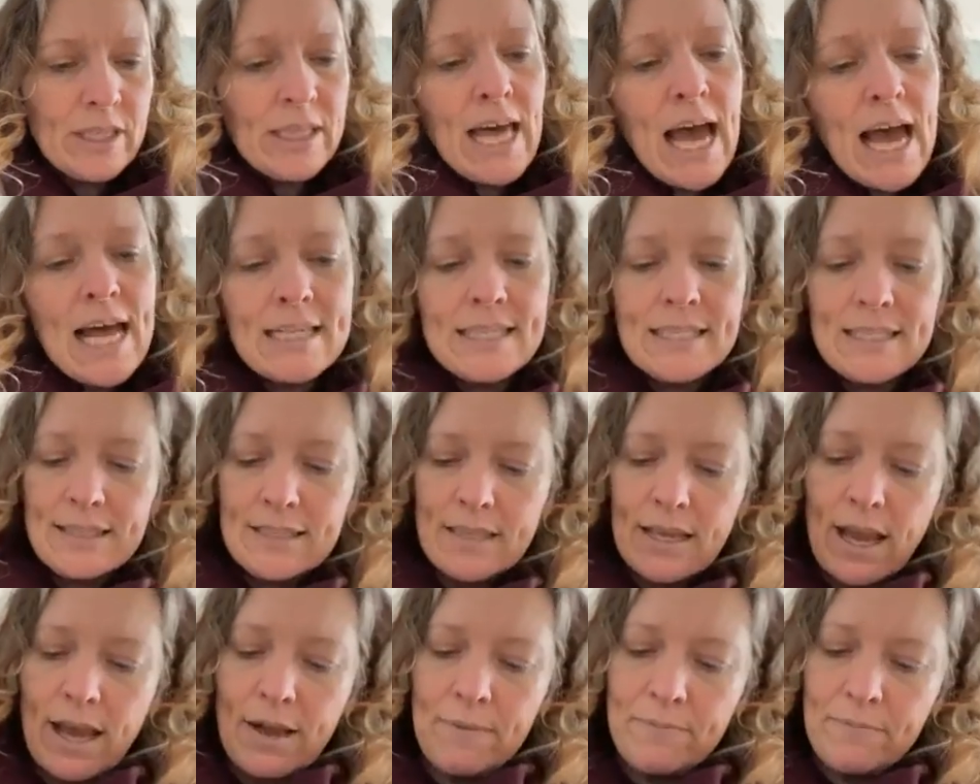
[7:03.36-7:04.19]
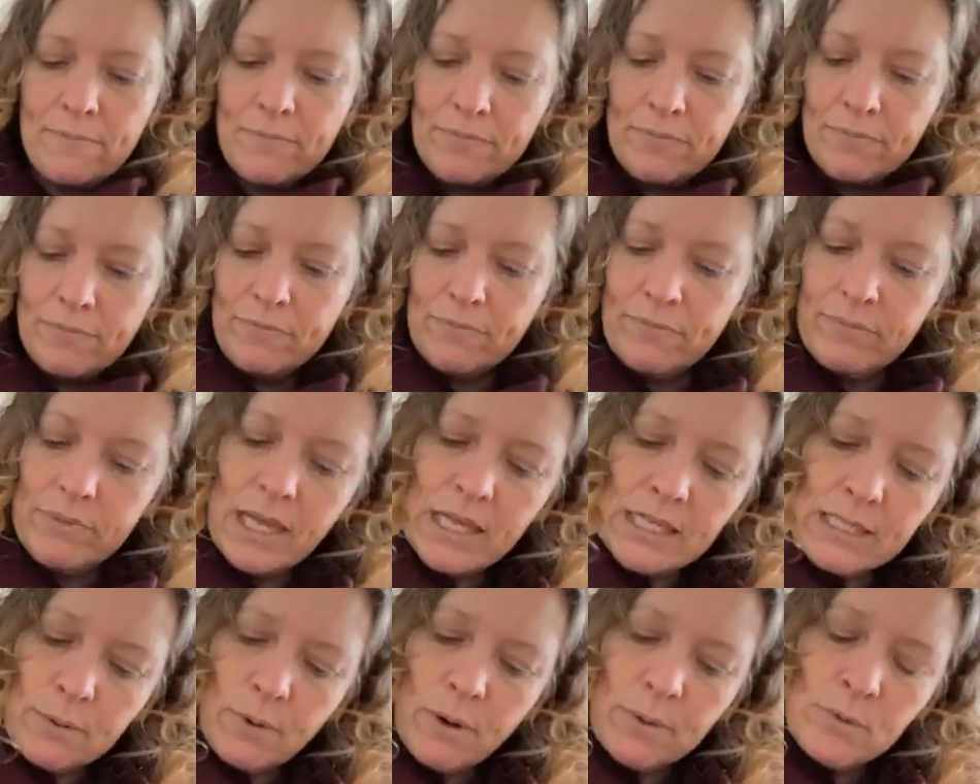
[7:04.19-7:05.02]
that's
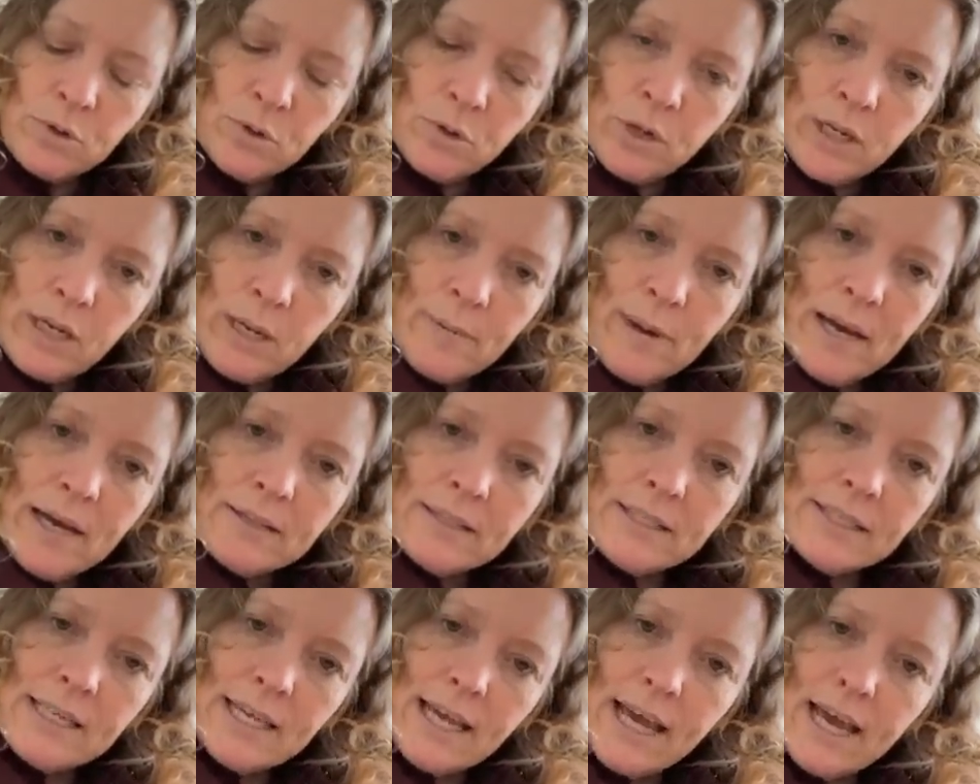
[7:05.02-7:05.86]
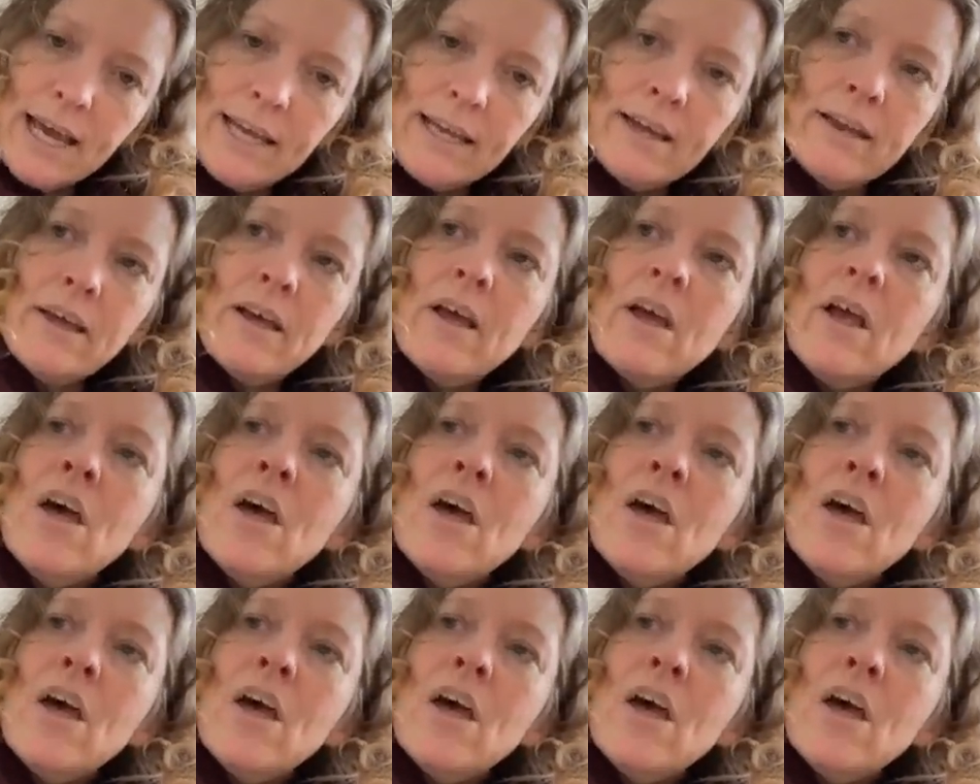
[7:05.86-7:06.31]
what I'm talking about today.